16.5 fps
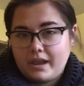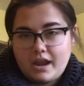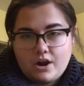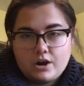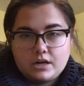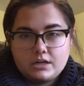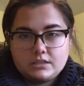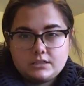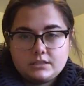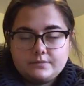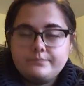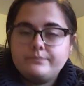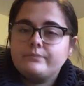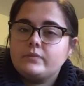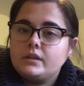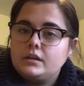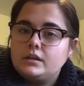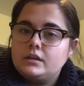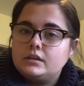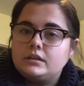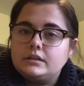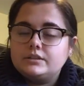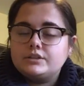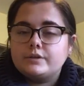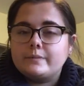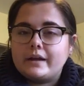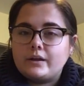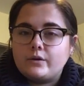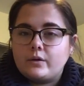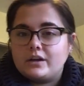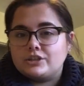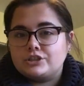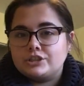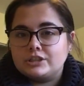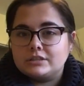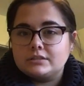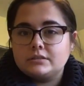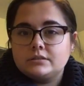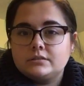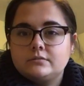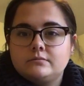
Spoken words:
parent? These are my questions.